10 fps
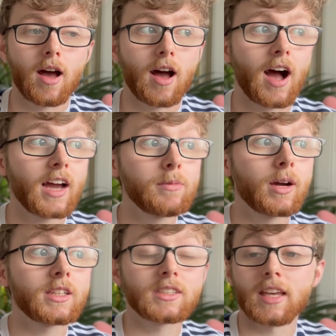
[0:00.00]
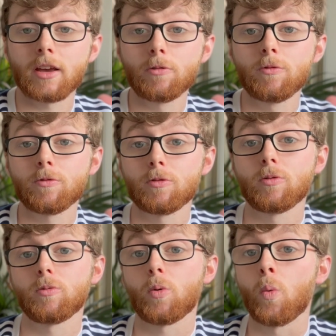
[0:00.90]
I myself
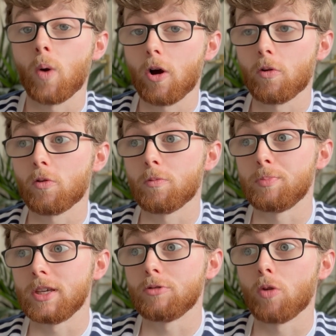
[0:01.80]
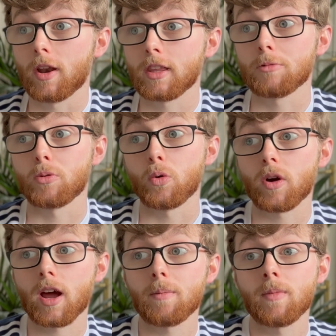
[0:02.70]
will be running the
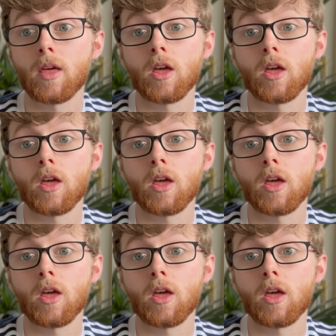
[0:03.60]
program